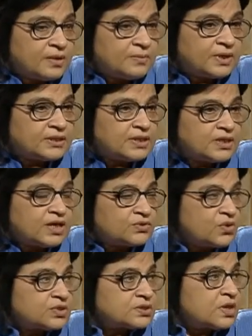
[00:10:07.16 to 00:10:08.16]
But then I
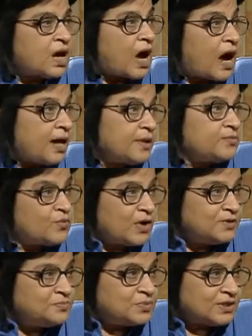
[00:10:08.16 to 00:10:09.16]
thought, I am
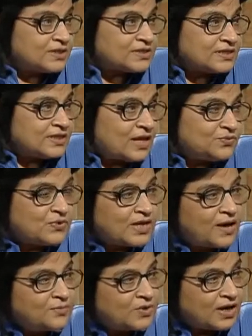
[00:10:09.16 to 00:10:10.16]
one person, and when
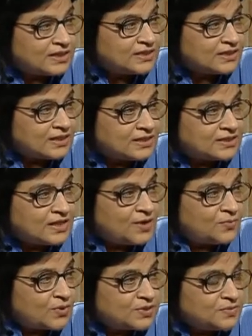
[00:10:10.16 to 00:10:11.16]
I'm writing it,
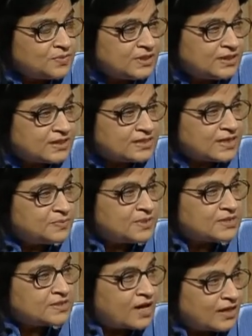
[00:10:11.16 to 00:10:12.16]
possibly the same
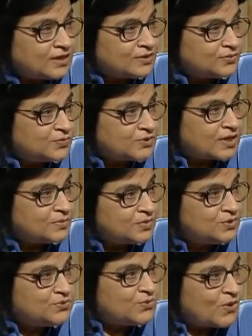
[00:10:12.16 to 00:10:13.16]
style would come
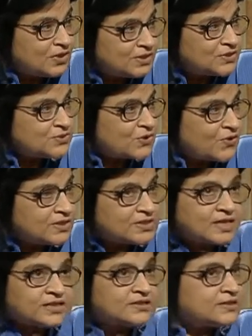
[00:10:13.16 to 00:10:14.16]
into all the stories, and